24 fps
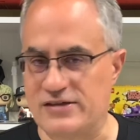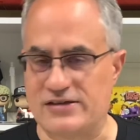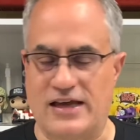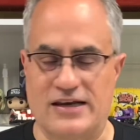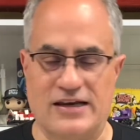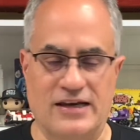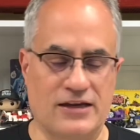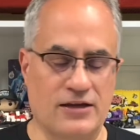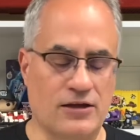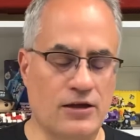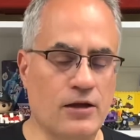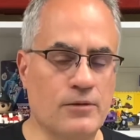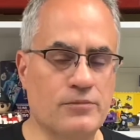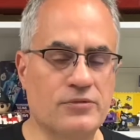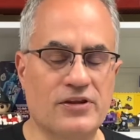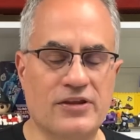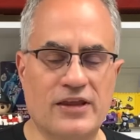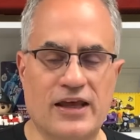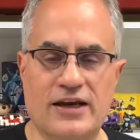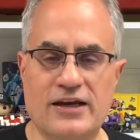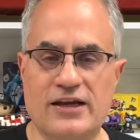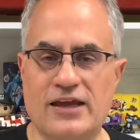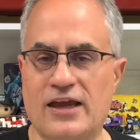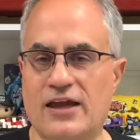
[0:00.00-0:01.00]
I didn't come to
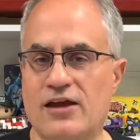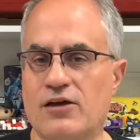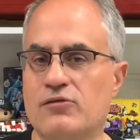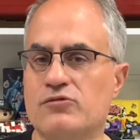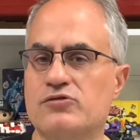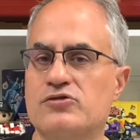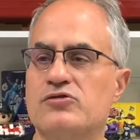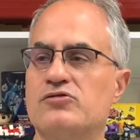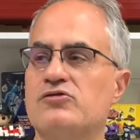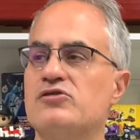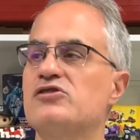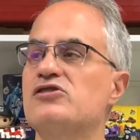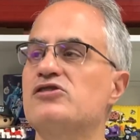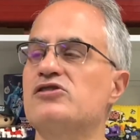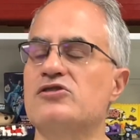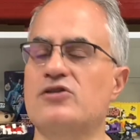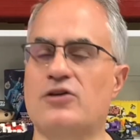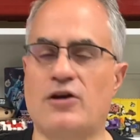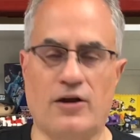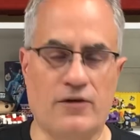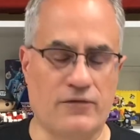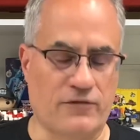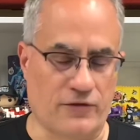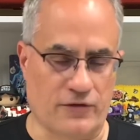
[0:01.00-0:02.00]
that account to
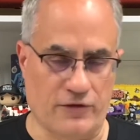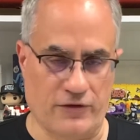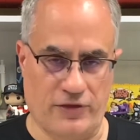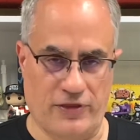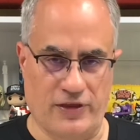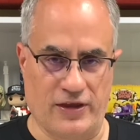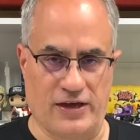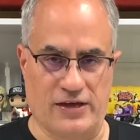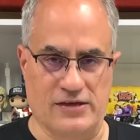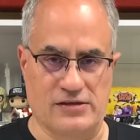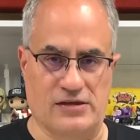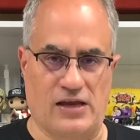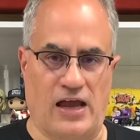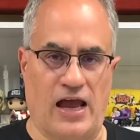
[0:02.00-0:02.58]
discover things.